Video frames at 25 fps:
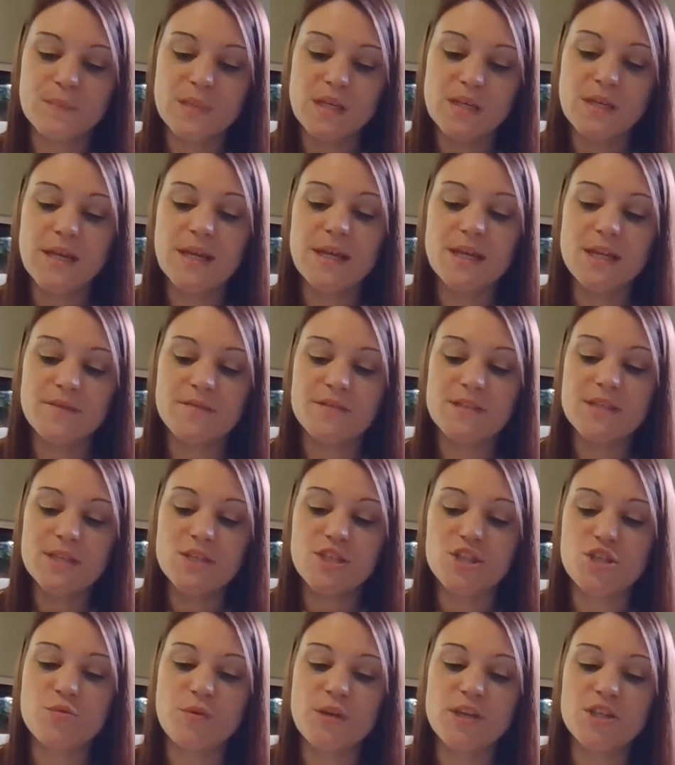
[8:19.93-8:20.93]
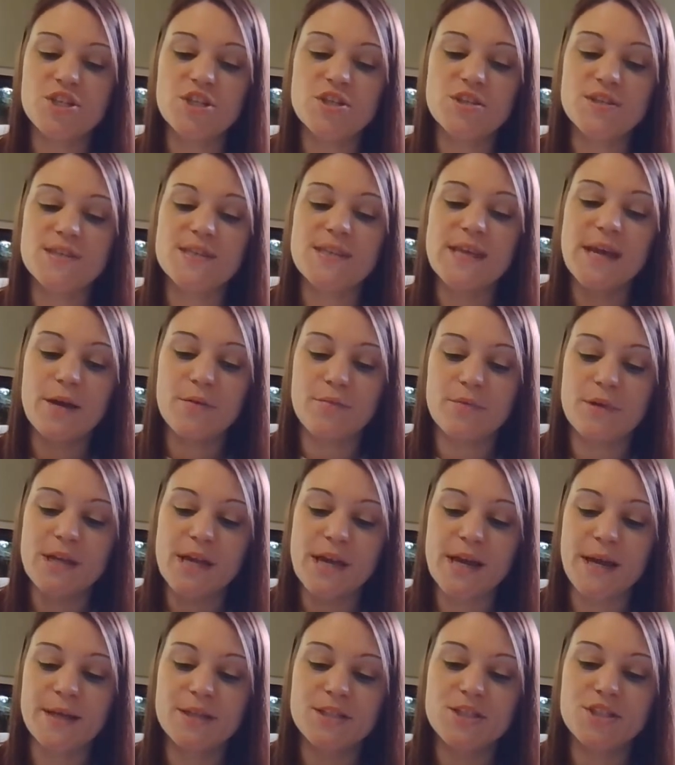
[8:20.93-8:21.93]
negative situations that
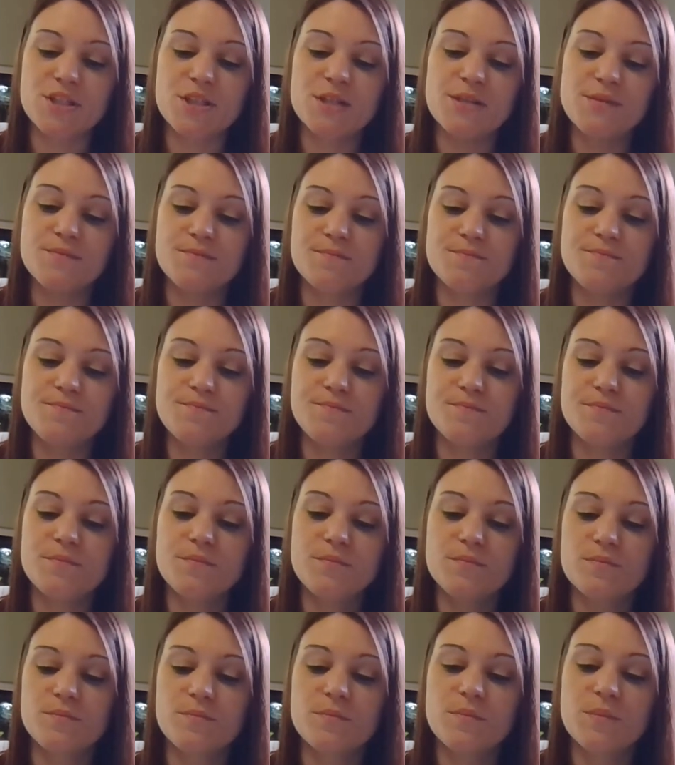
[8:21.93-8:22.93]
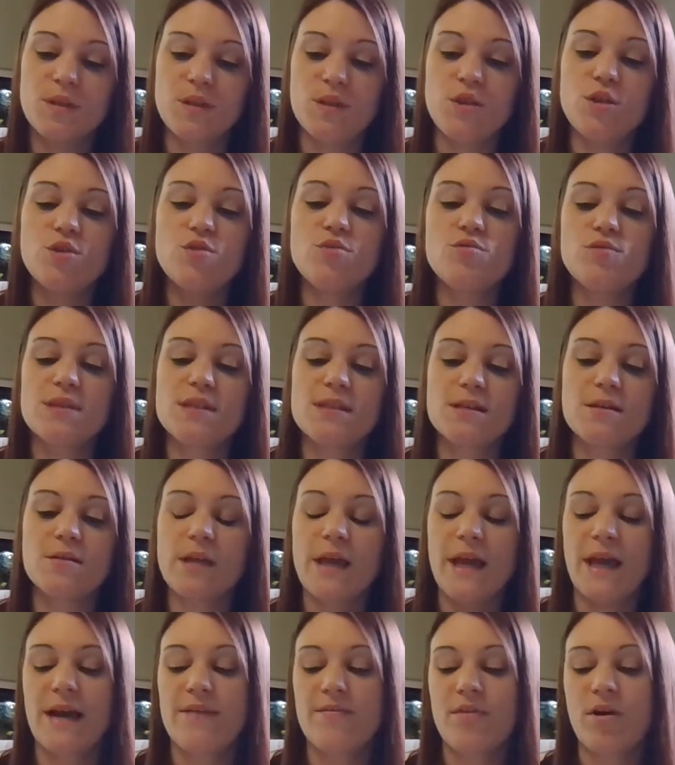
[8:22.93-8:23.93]
reaction you still
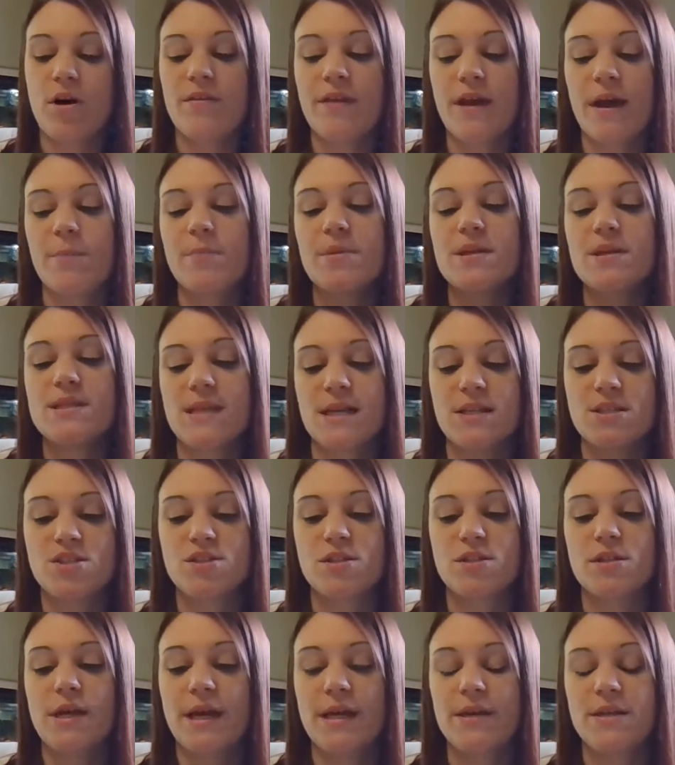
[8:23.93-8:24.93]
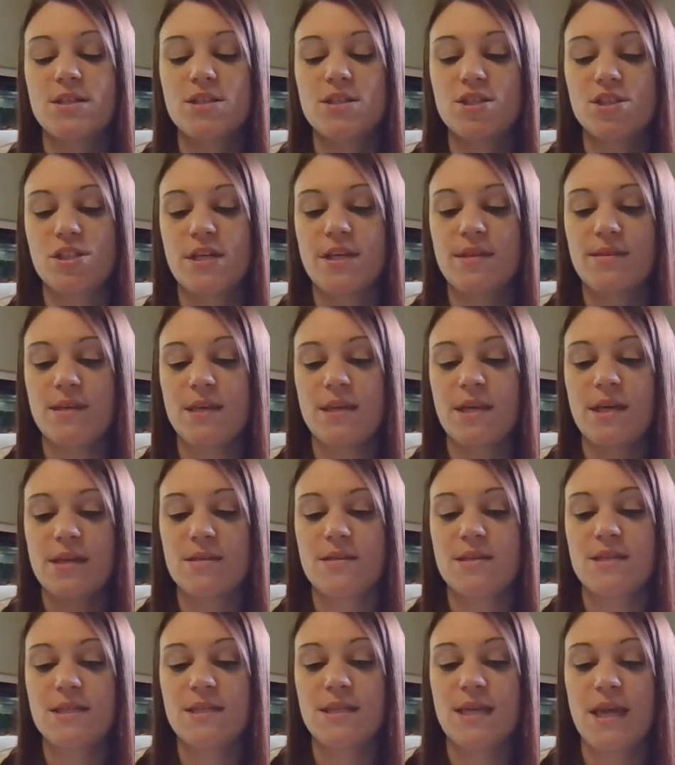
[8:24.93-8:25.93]
have all that potential energy at the end
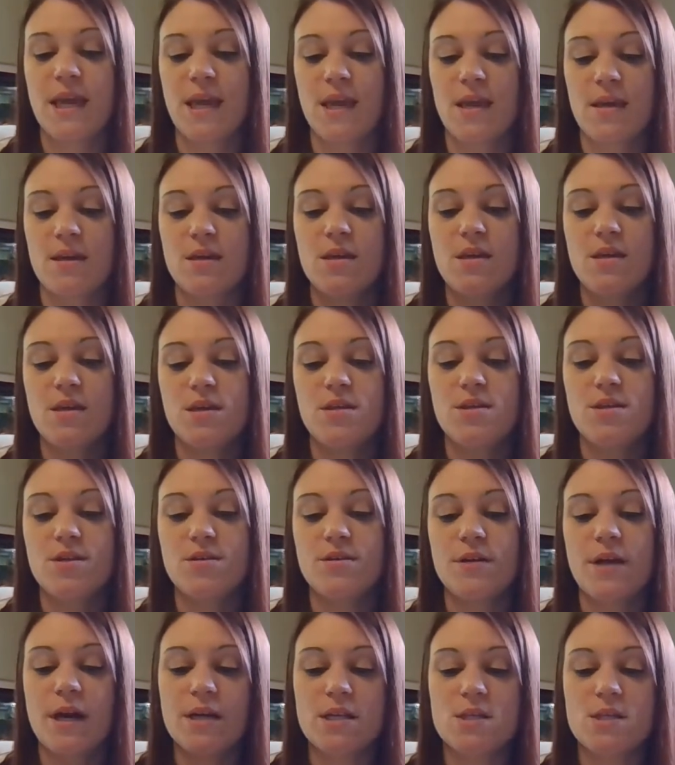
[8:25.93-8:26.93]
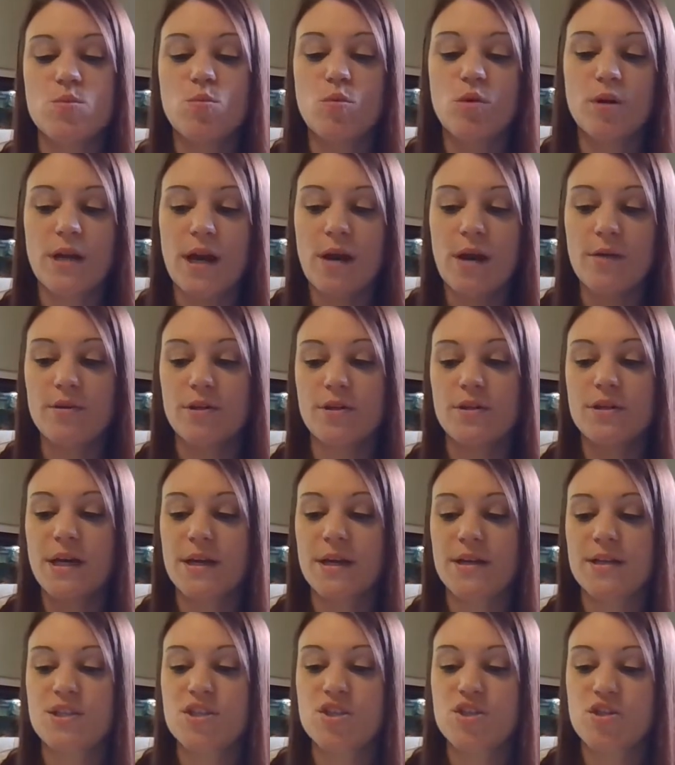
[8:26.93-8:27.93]
of the day. You're not as worn out, you're
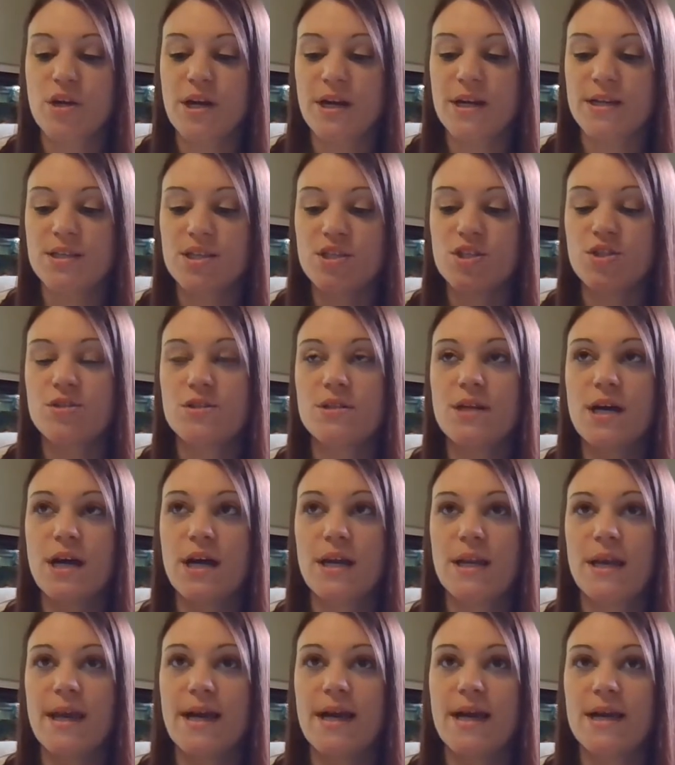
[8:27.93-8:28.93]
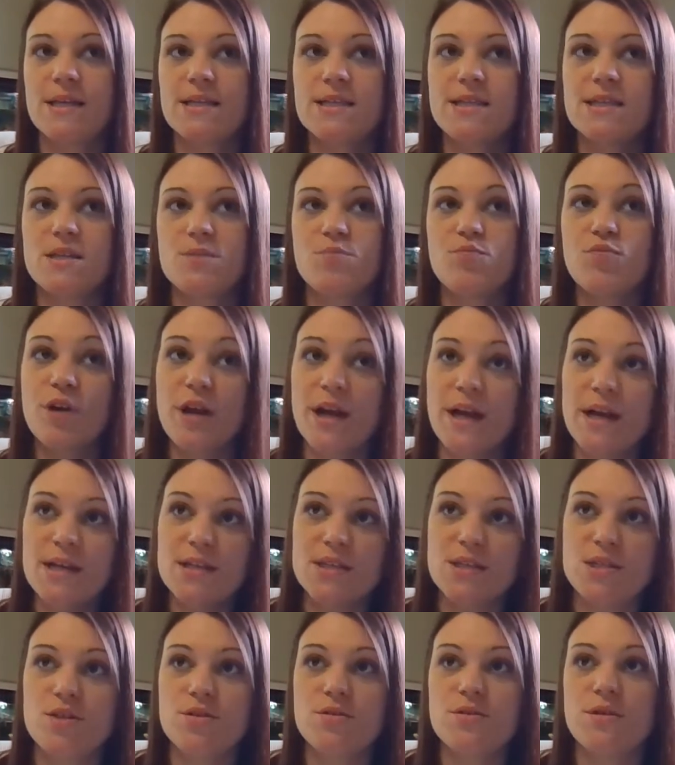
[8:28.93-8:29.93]
not as stressed, you're not as
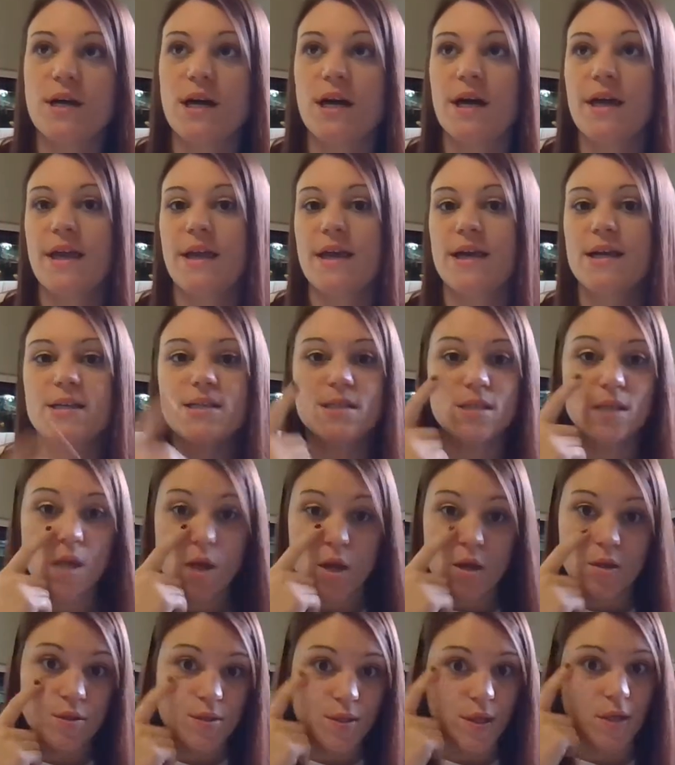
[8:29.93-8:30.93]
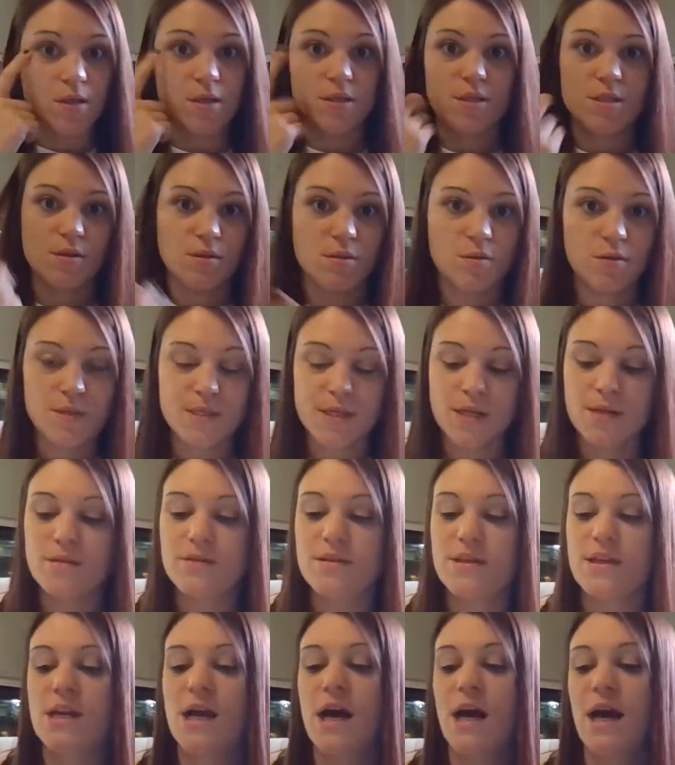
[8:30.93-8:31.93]
depressed, you're not as dark circles under
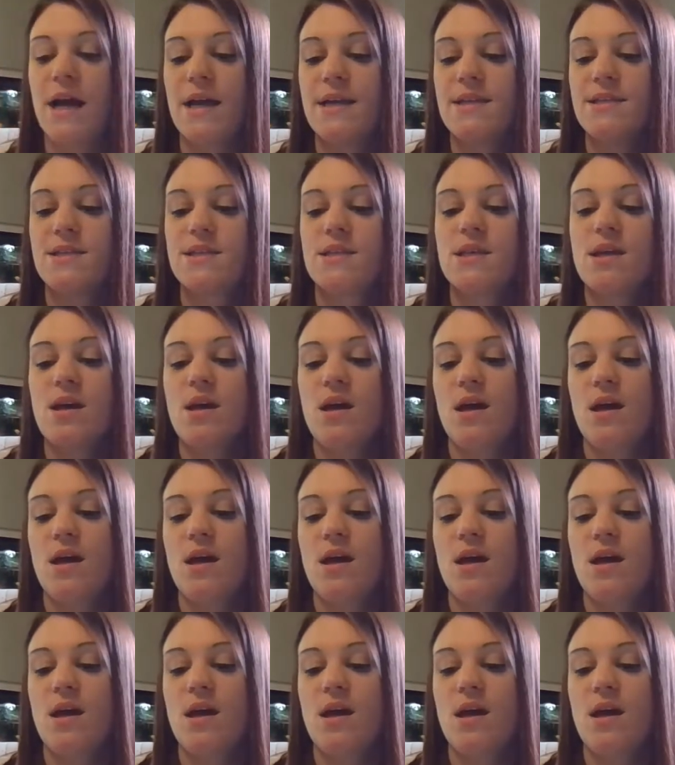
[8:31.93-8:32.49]
the eyes.